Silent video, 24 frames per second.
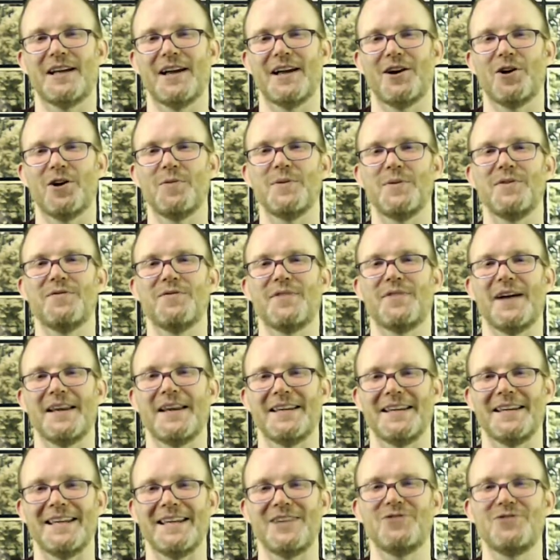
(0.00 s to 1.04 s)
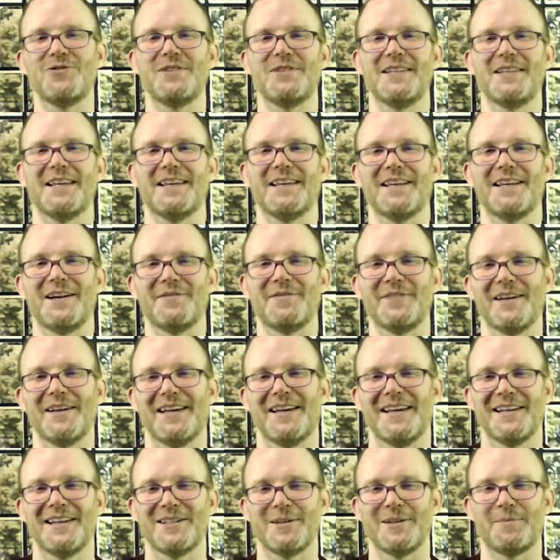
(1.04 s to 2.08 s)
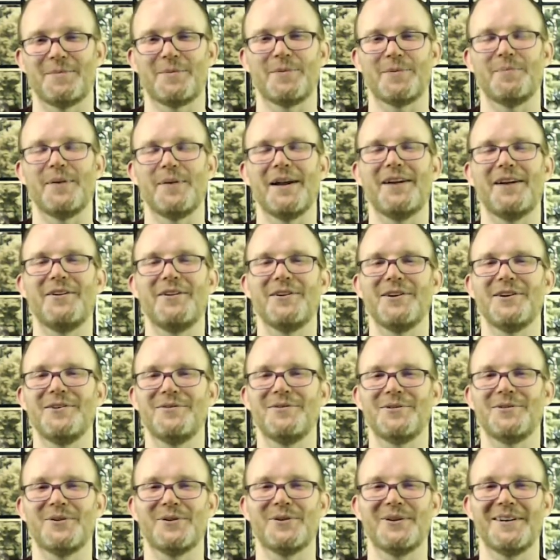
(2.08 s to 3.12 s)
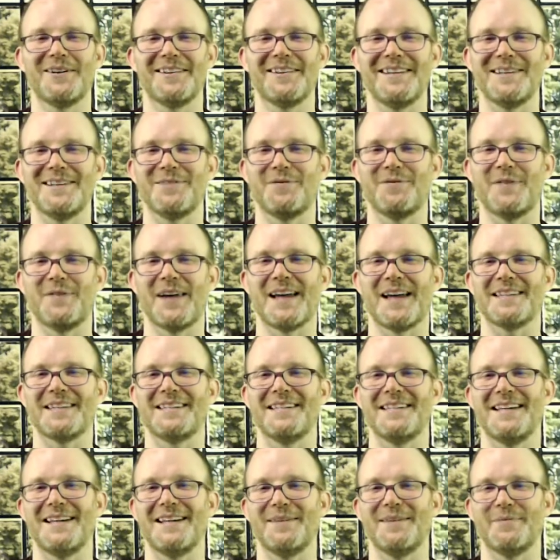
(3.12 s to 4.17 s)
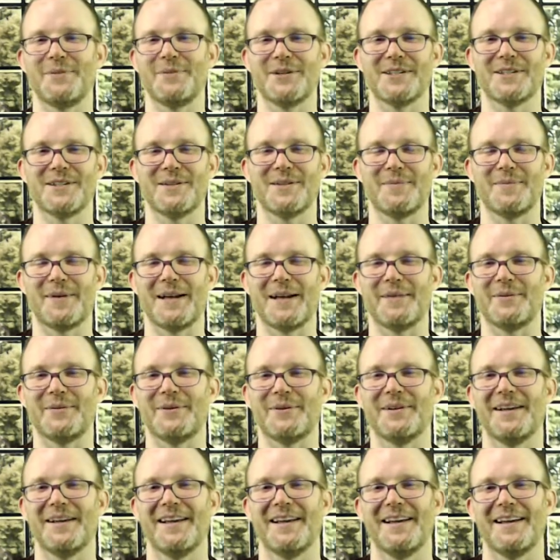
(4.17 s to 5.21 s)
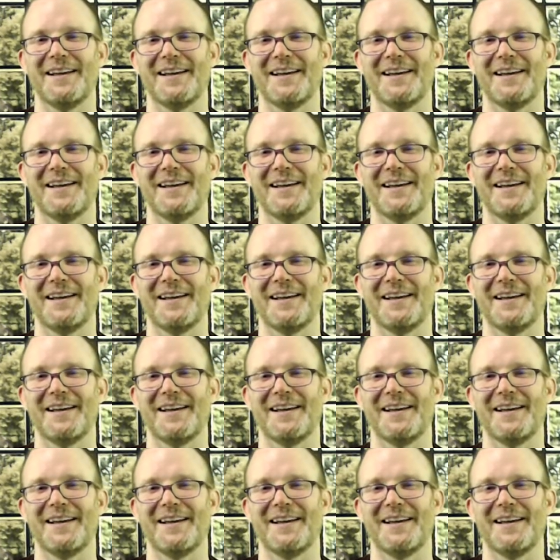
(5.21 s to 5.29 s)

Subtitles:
I hope you find it interesting enough to propel you toward these fascinating books of the Bible,